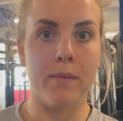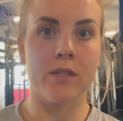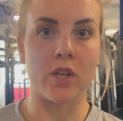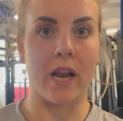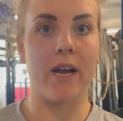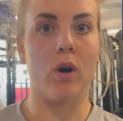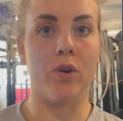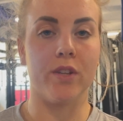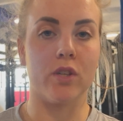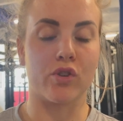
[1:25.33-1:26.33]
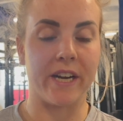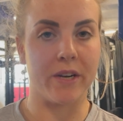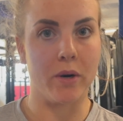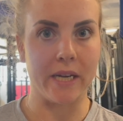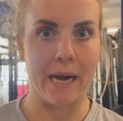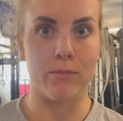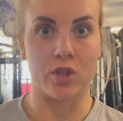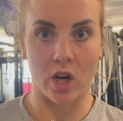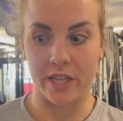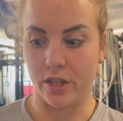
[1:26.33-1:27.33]
So like on the Train Heroic app, which
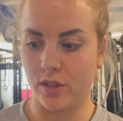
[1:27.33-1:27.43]
I use,